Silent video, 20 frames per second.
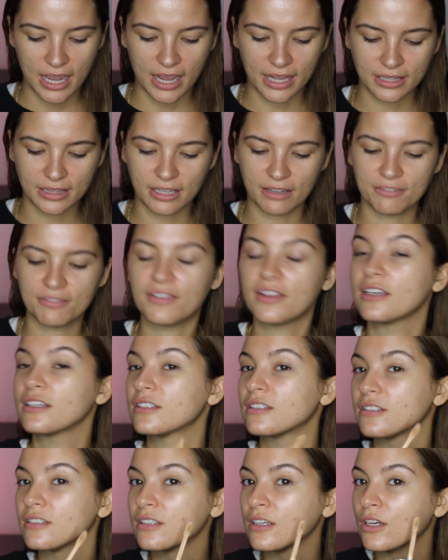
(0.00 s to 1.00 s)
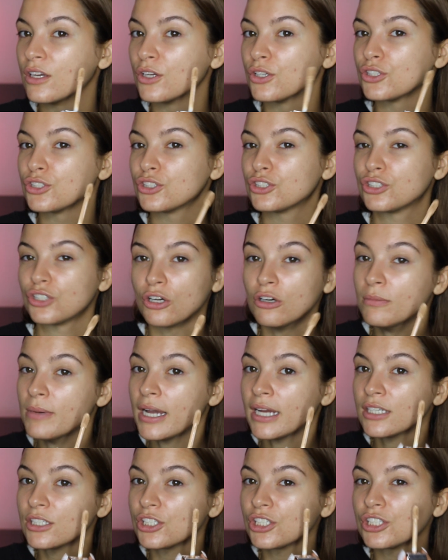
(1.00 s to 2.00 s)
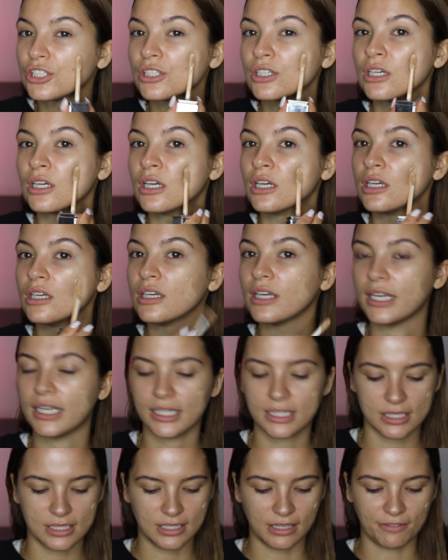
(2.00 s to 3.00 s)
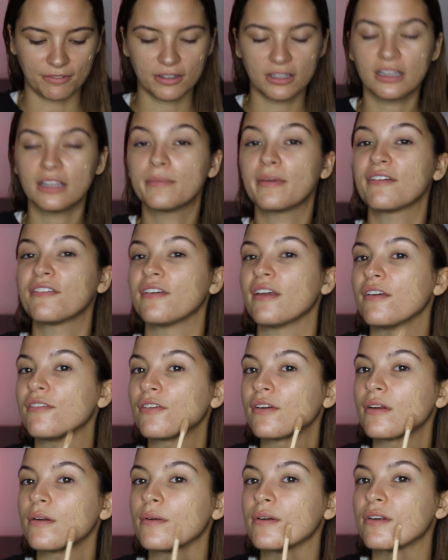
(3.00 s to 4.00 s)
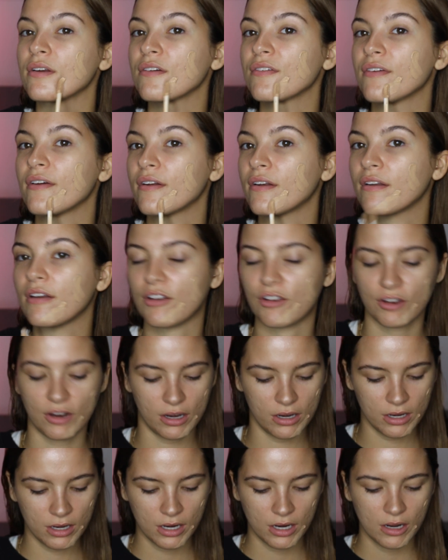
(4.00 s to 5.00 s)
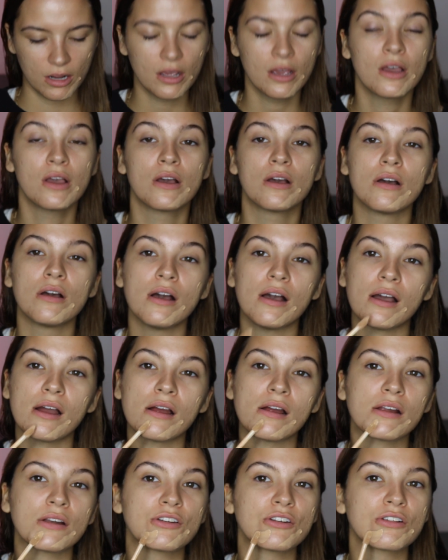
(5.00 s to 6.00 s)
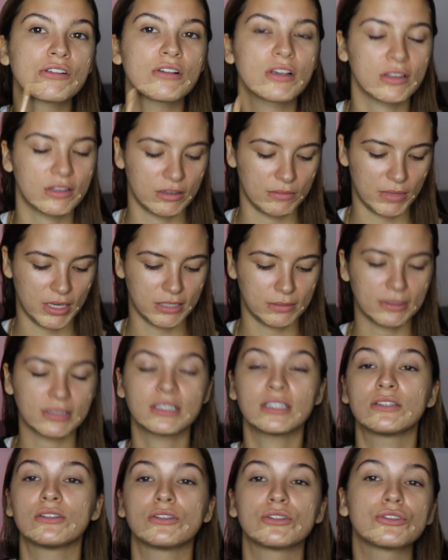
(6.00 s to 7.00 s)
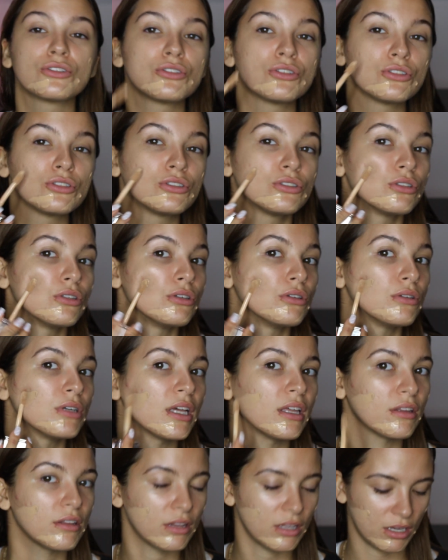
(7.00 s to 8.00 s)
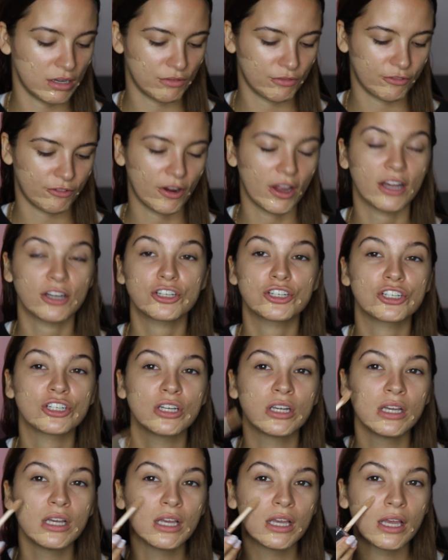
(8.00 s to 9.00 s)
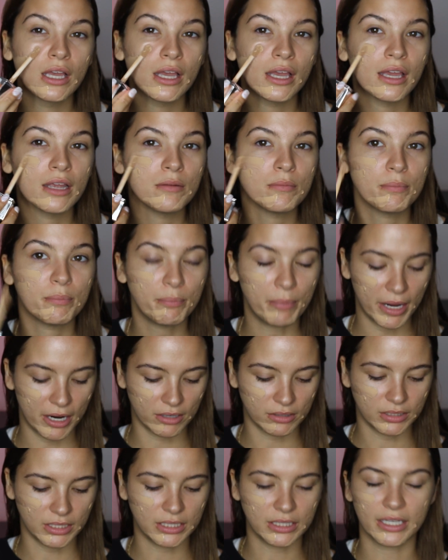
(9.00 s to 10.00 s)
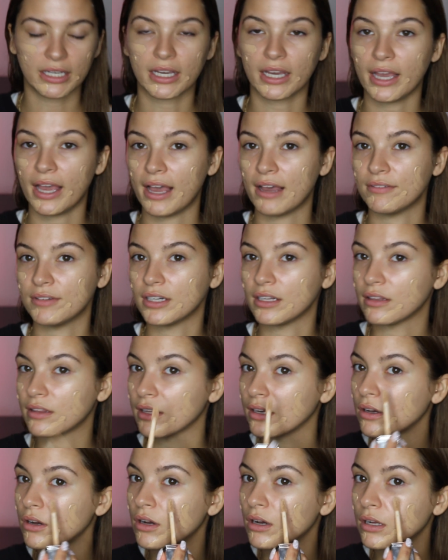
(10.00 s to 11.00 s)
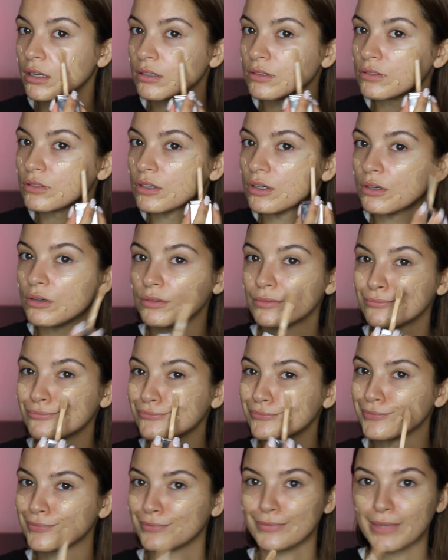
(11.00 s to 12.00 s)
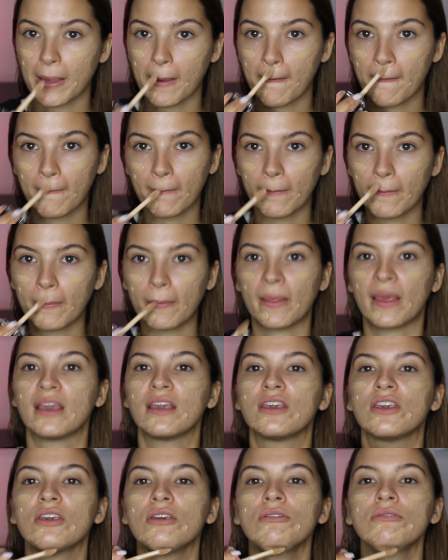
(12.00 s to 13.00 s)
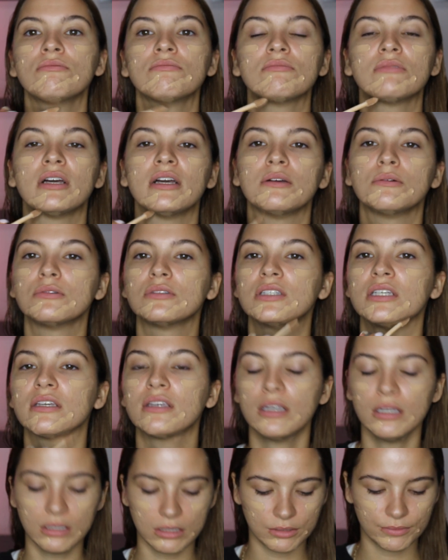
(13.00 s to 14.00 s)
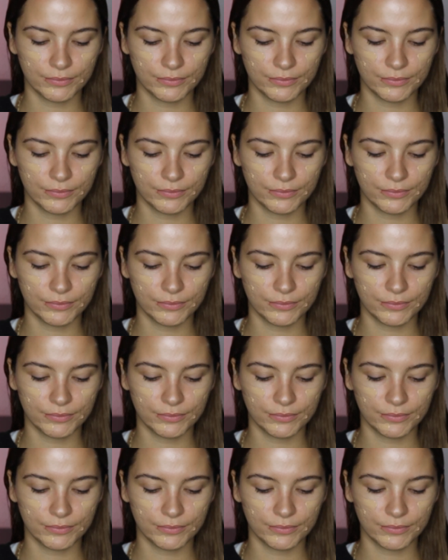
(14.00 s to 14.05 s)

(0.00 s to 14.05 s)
I love this so much. It's definitely my favorite winter foundation, just because it makes my skin look so healthy and fresh and barely like I have anything on. So thank you, I will take it.